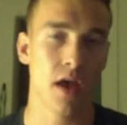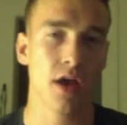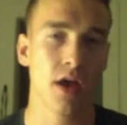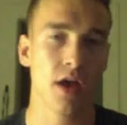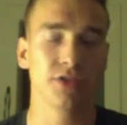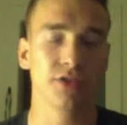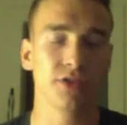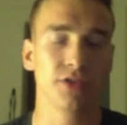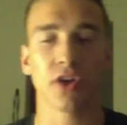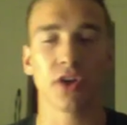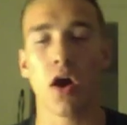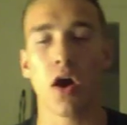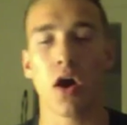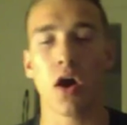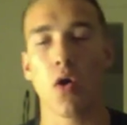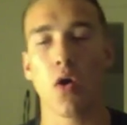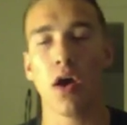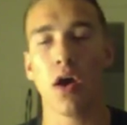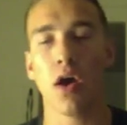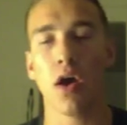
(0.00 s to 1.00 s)

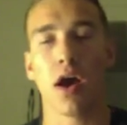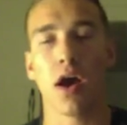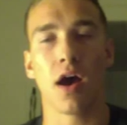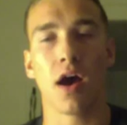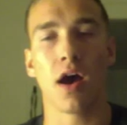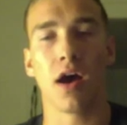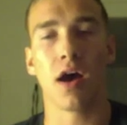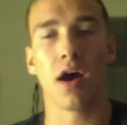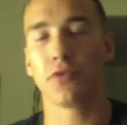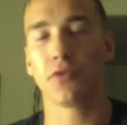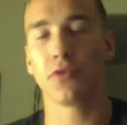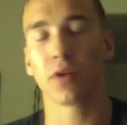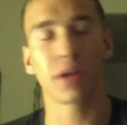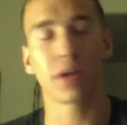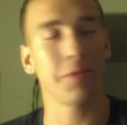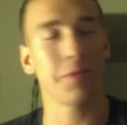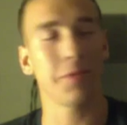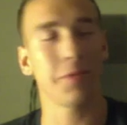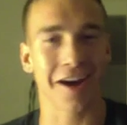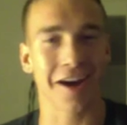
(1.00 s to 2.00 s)
So if you're working
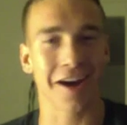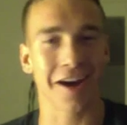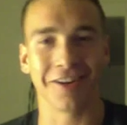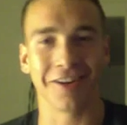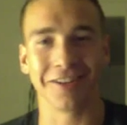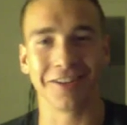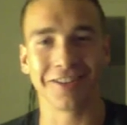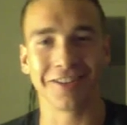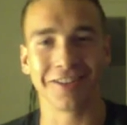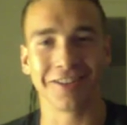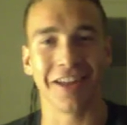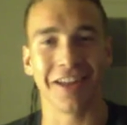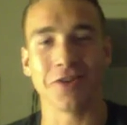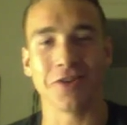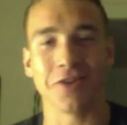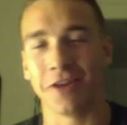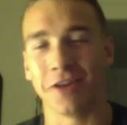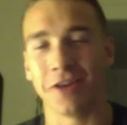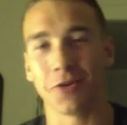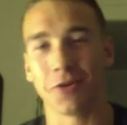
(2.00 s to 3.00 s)
at McDonald's and
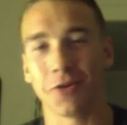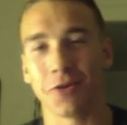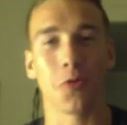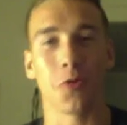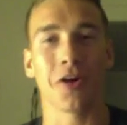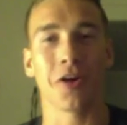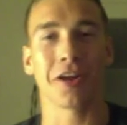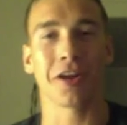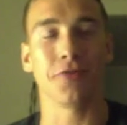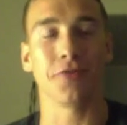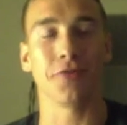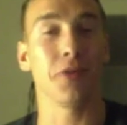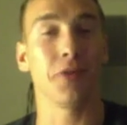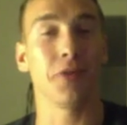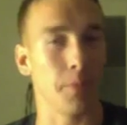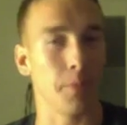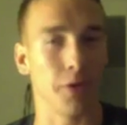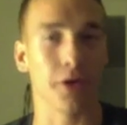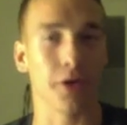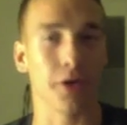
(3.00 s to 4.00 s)
you go to work and you flip a
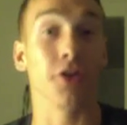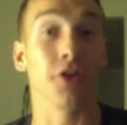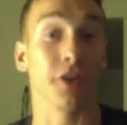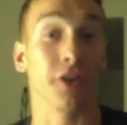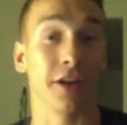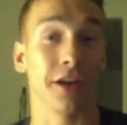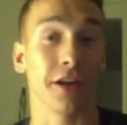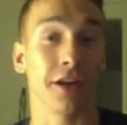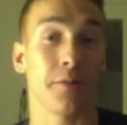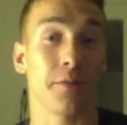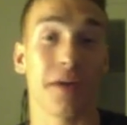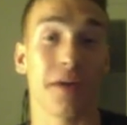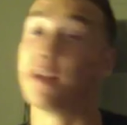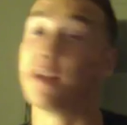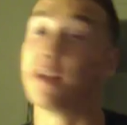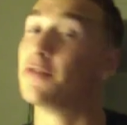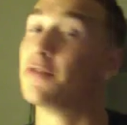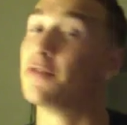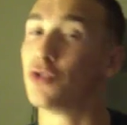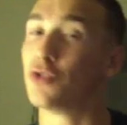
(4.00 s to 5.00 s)
burger, you're going to get paid. If
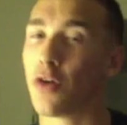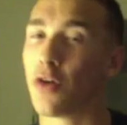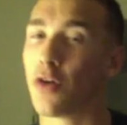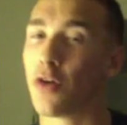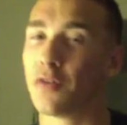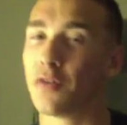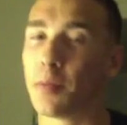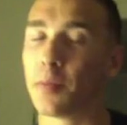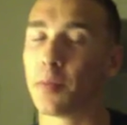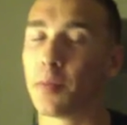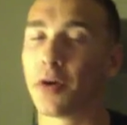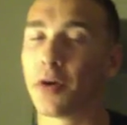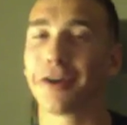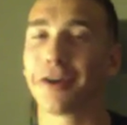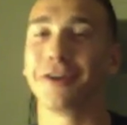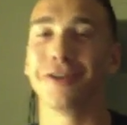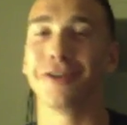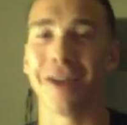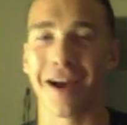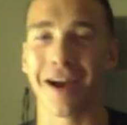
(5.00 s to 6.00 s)
you don't flip a burger,
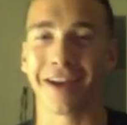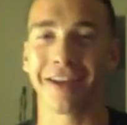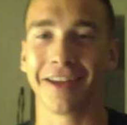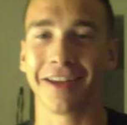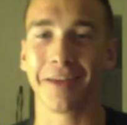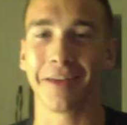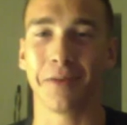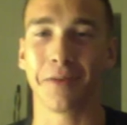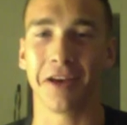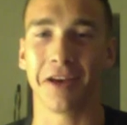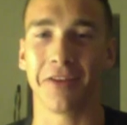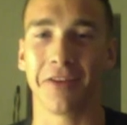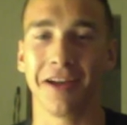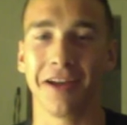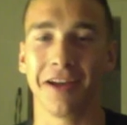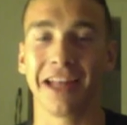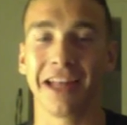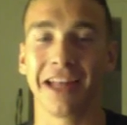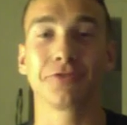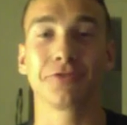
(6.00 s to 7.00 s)
you're not going to get paid, right?
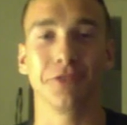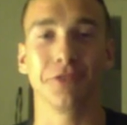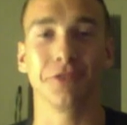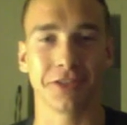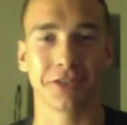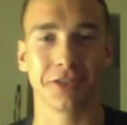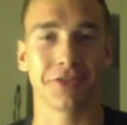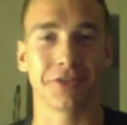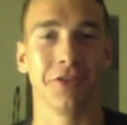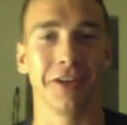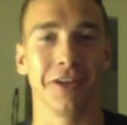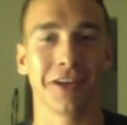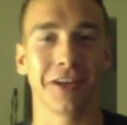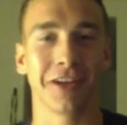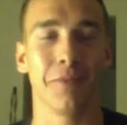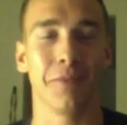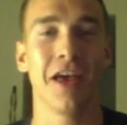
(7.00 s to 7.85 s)
That's traditional income.